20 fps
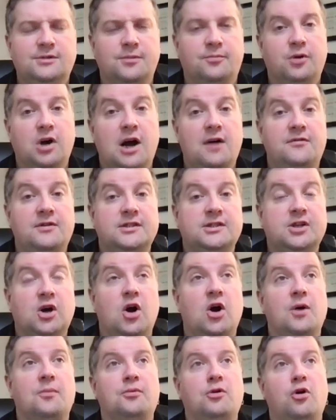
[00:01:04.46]
the prophets
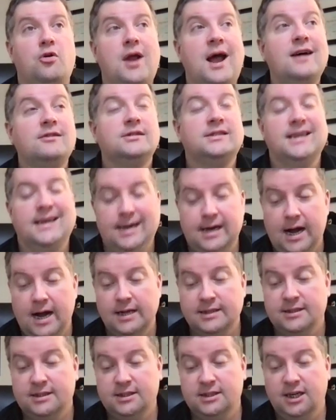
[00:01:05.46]
are pronouncing
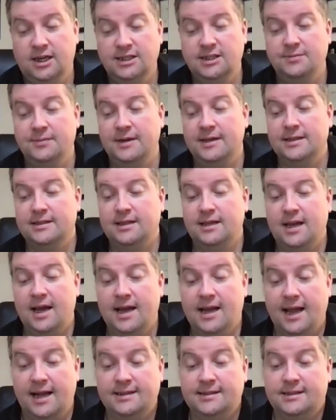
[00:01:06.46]
God's judgment
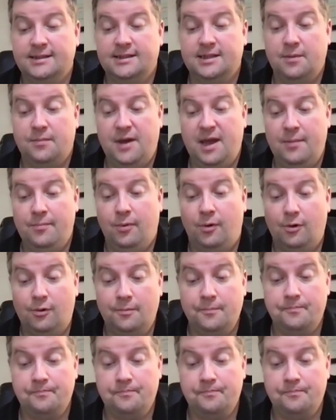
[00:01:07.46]
against the people.